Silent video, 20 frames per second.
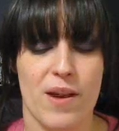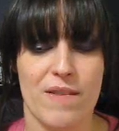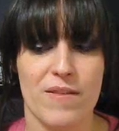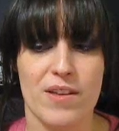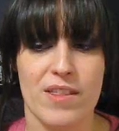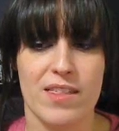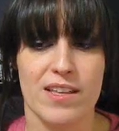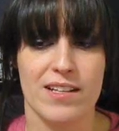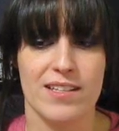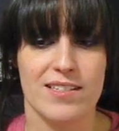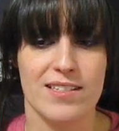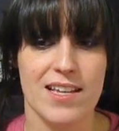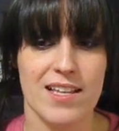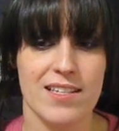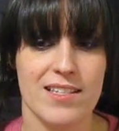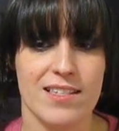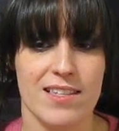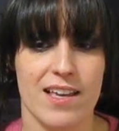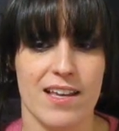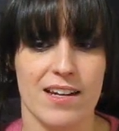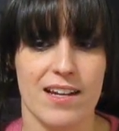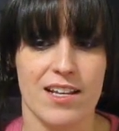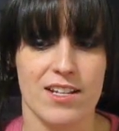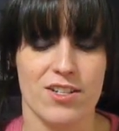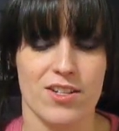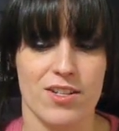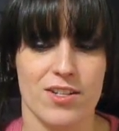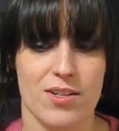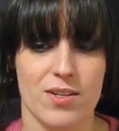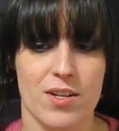everything since then has
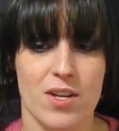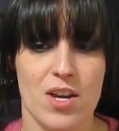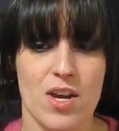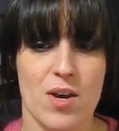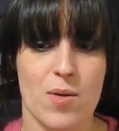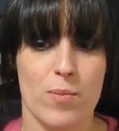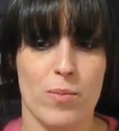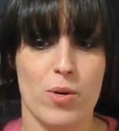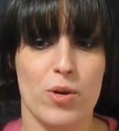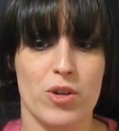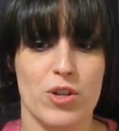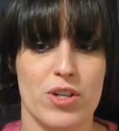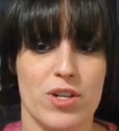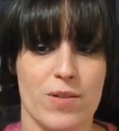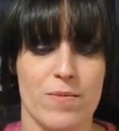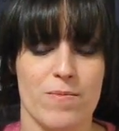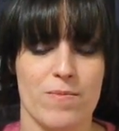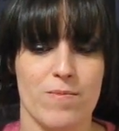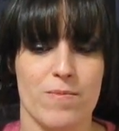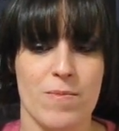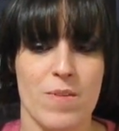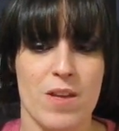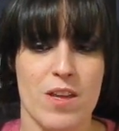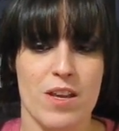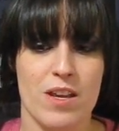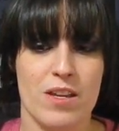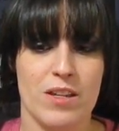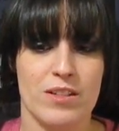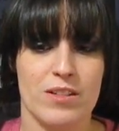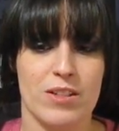just pushed him
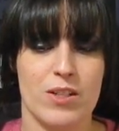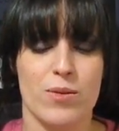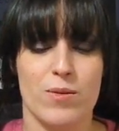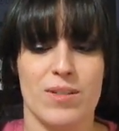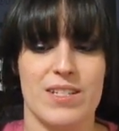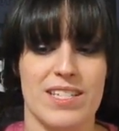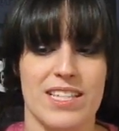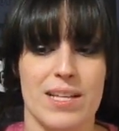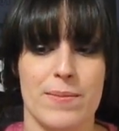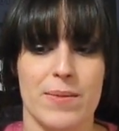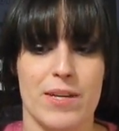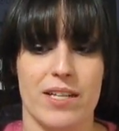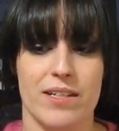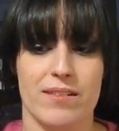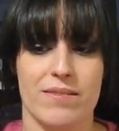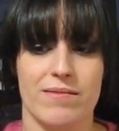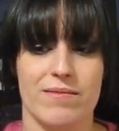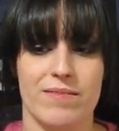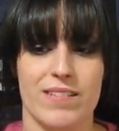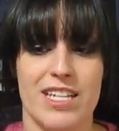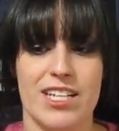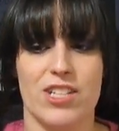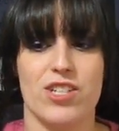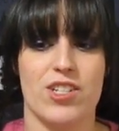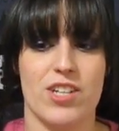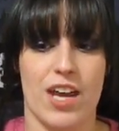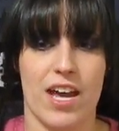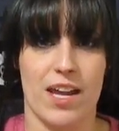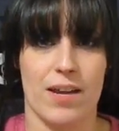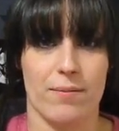to his limit each
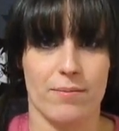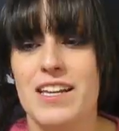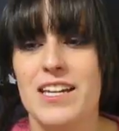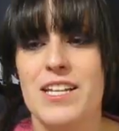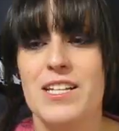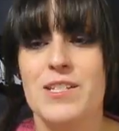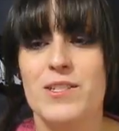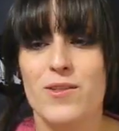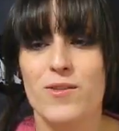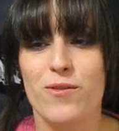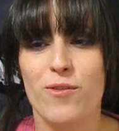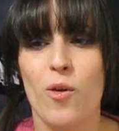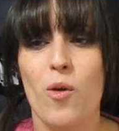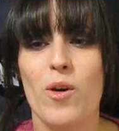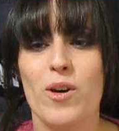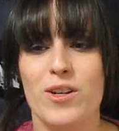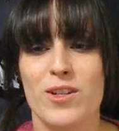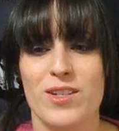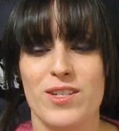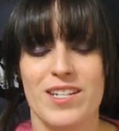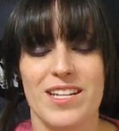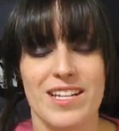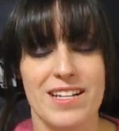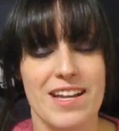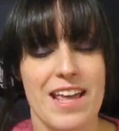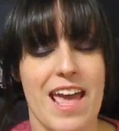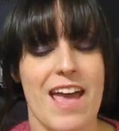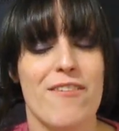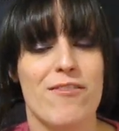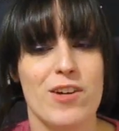time. He's forced in
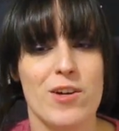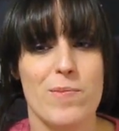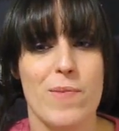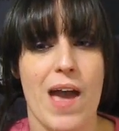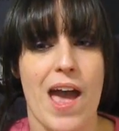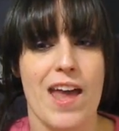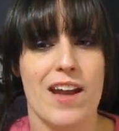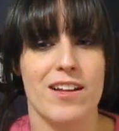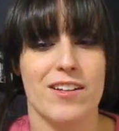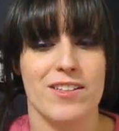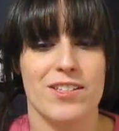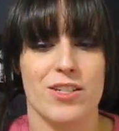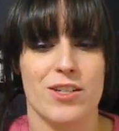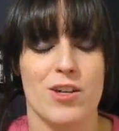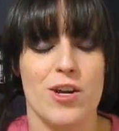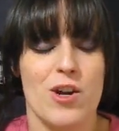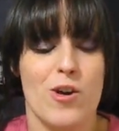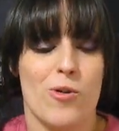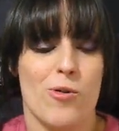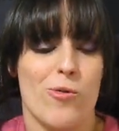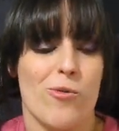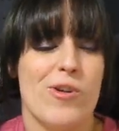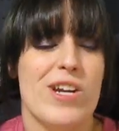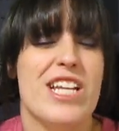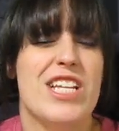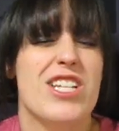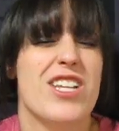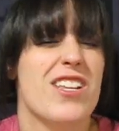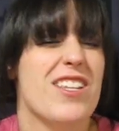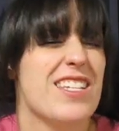every battle to
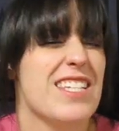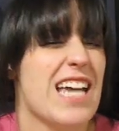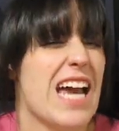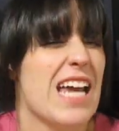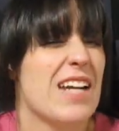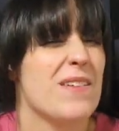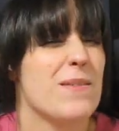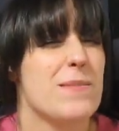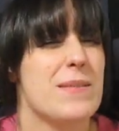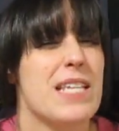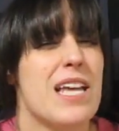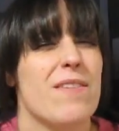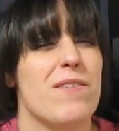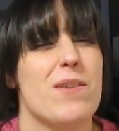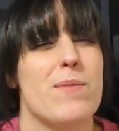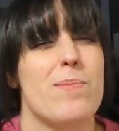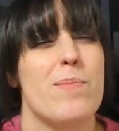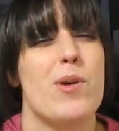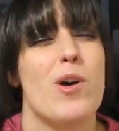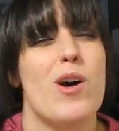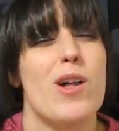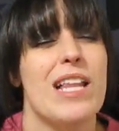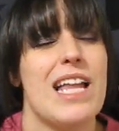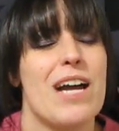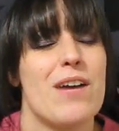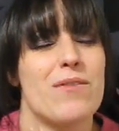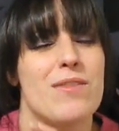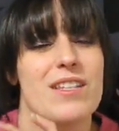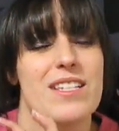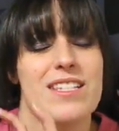reach inside of himself and pull
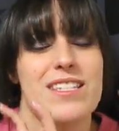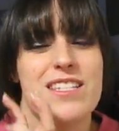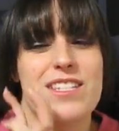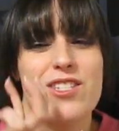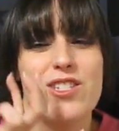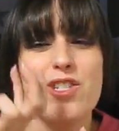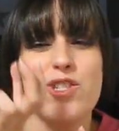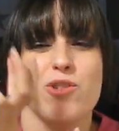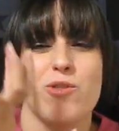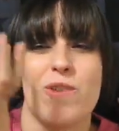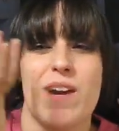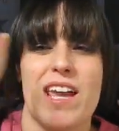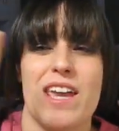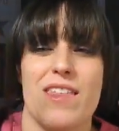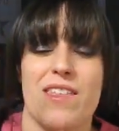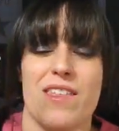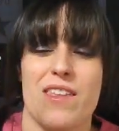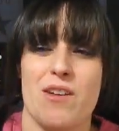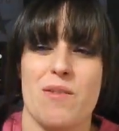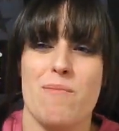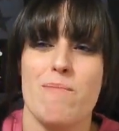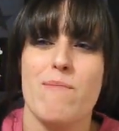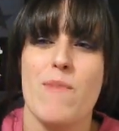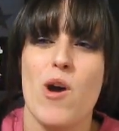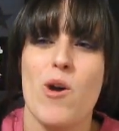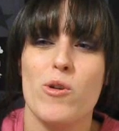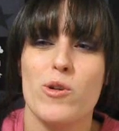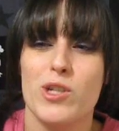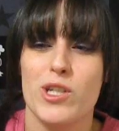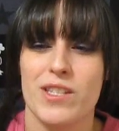out this strength and
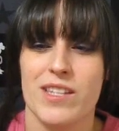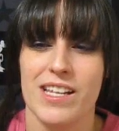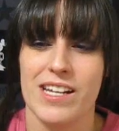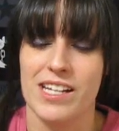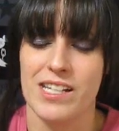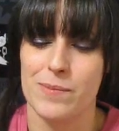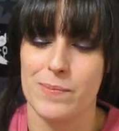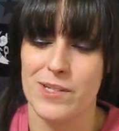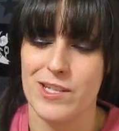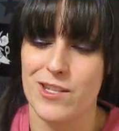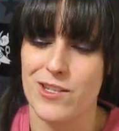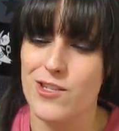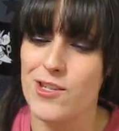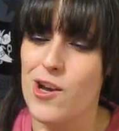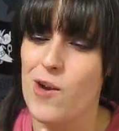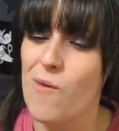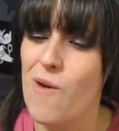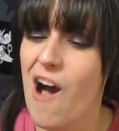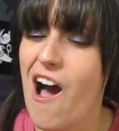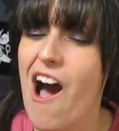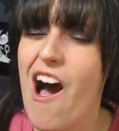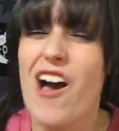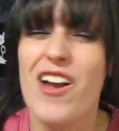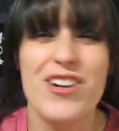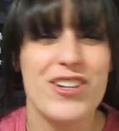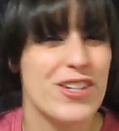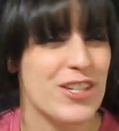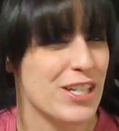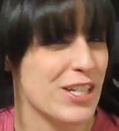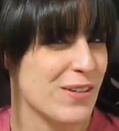emotion that had been so
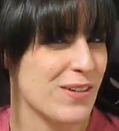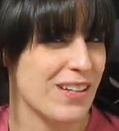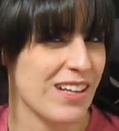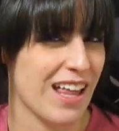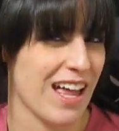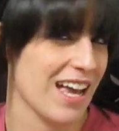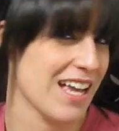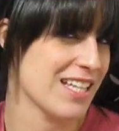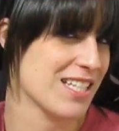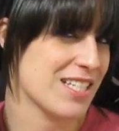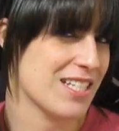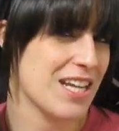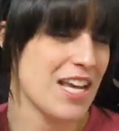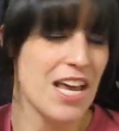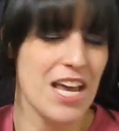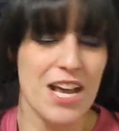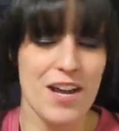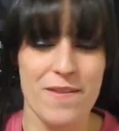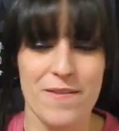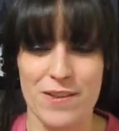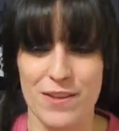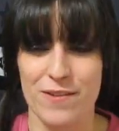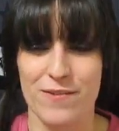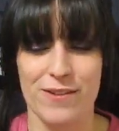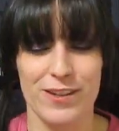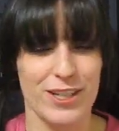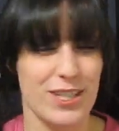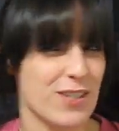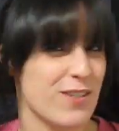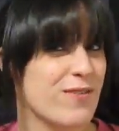underutilized for the
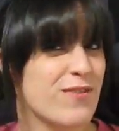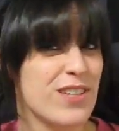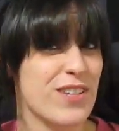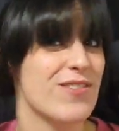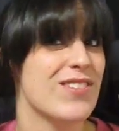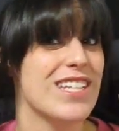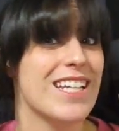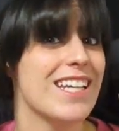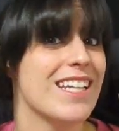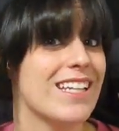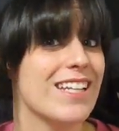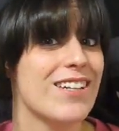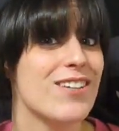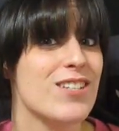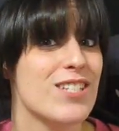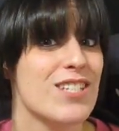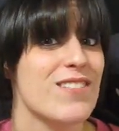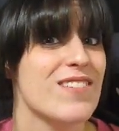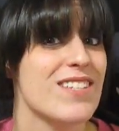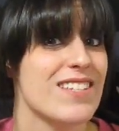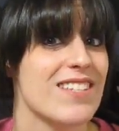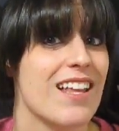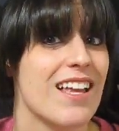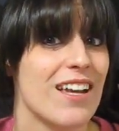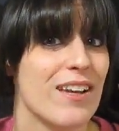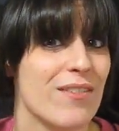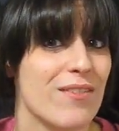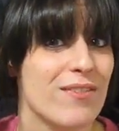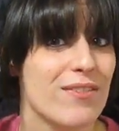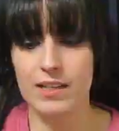first fifteen years of his
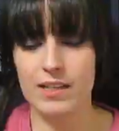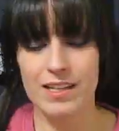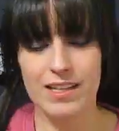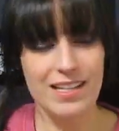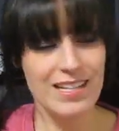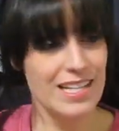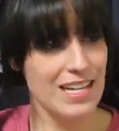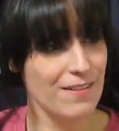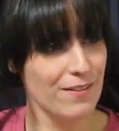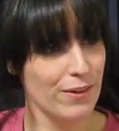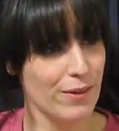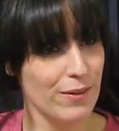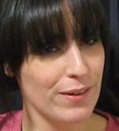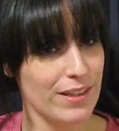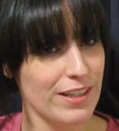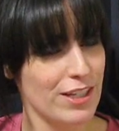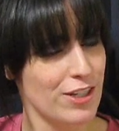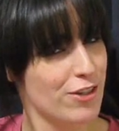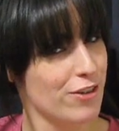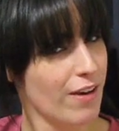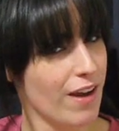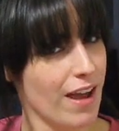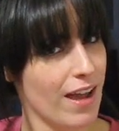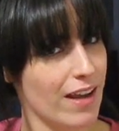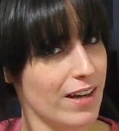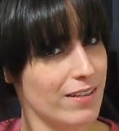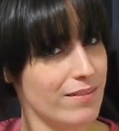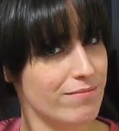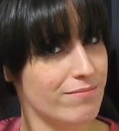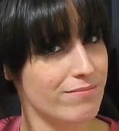life. He never really
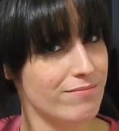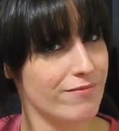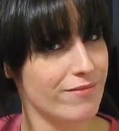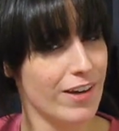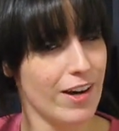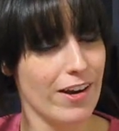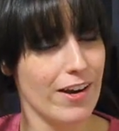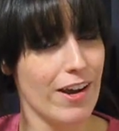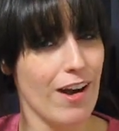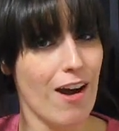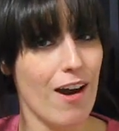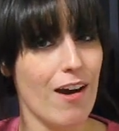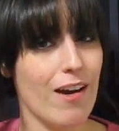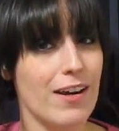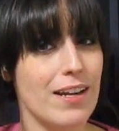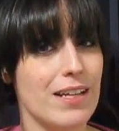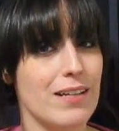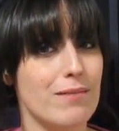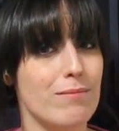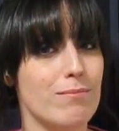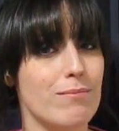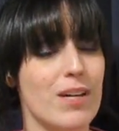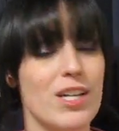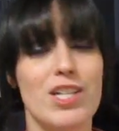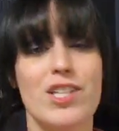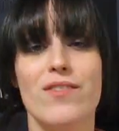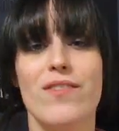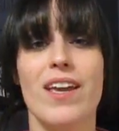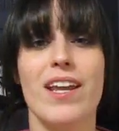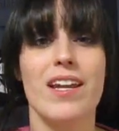tried very hard at
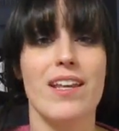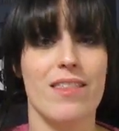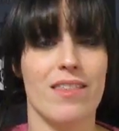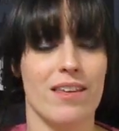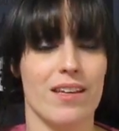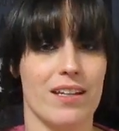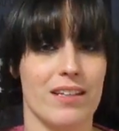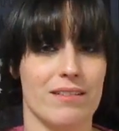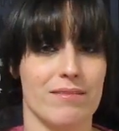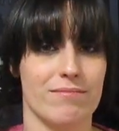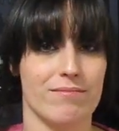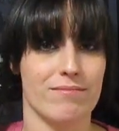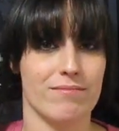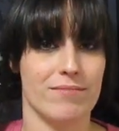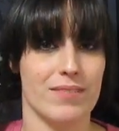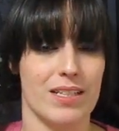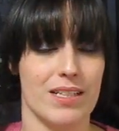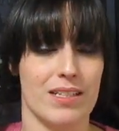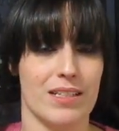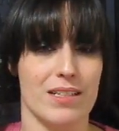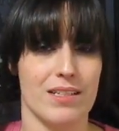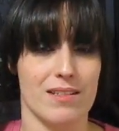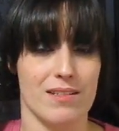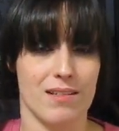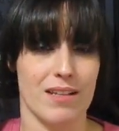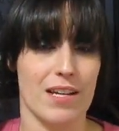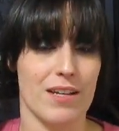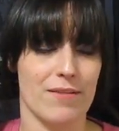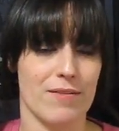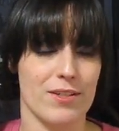much of anything in his
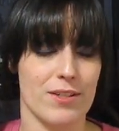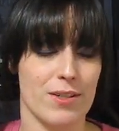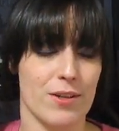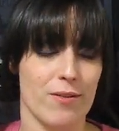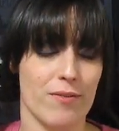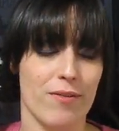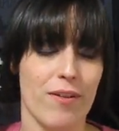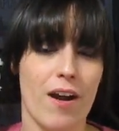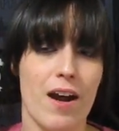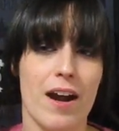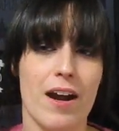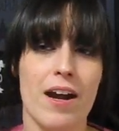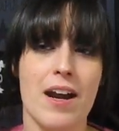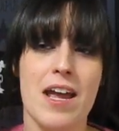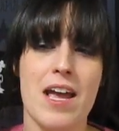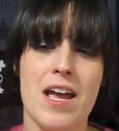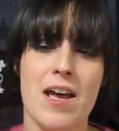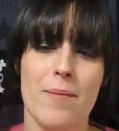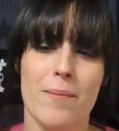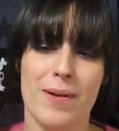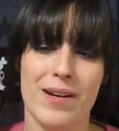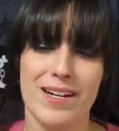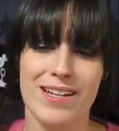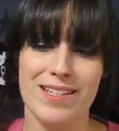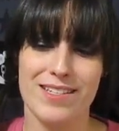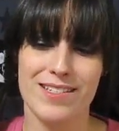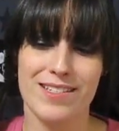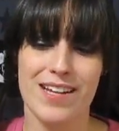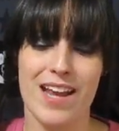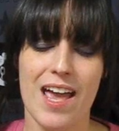life so far, but
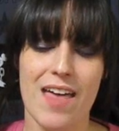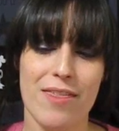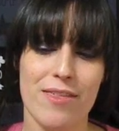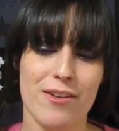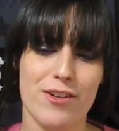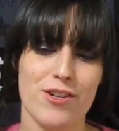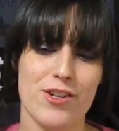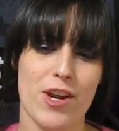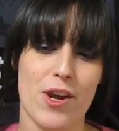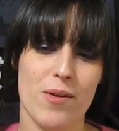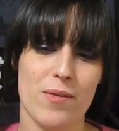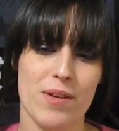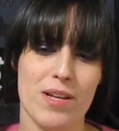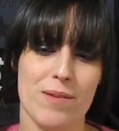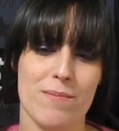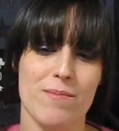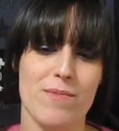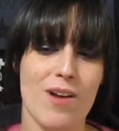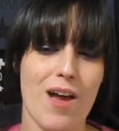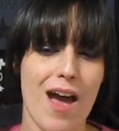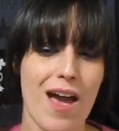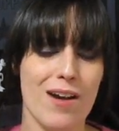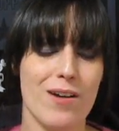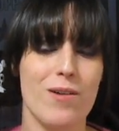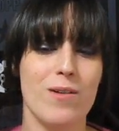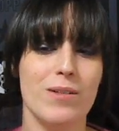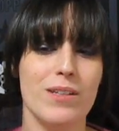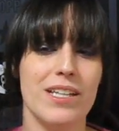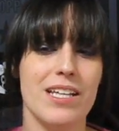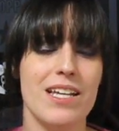his death showed him not
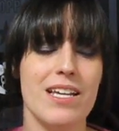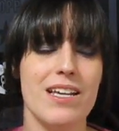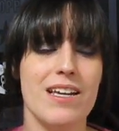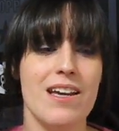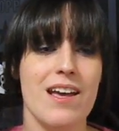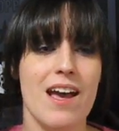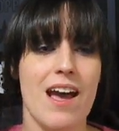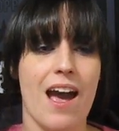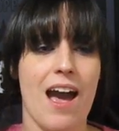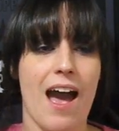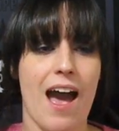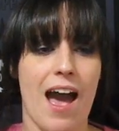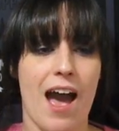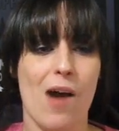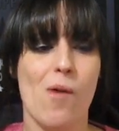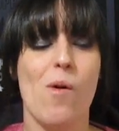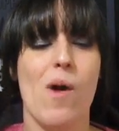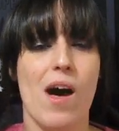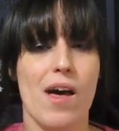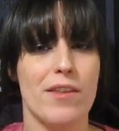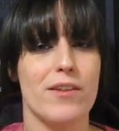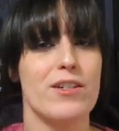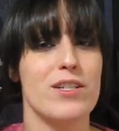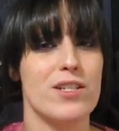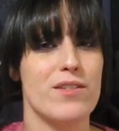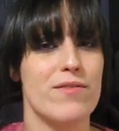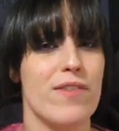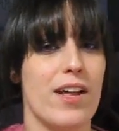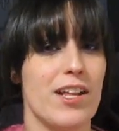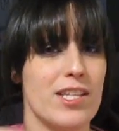only how
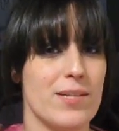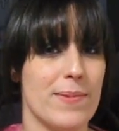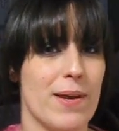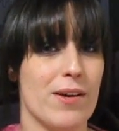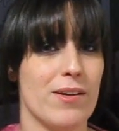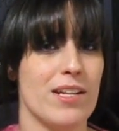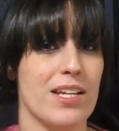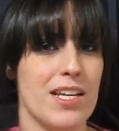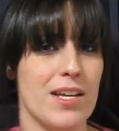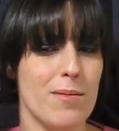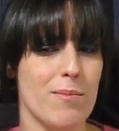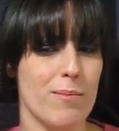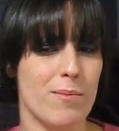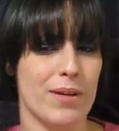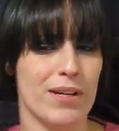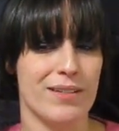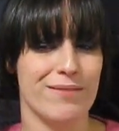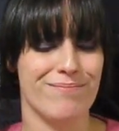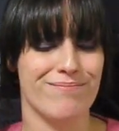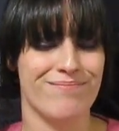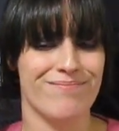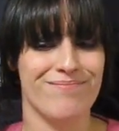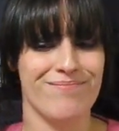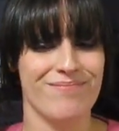others felt about him, but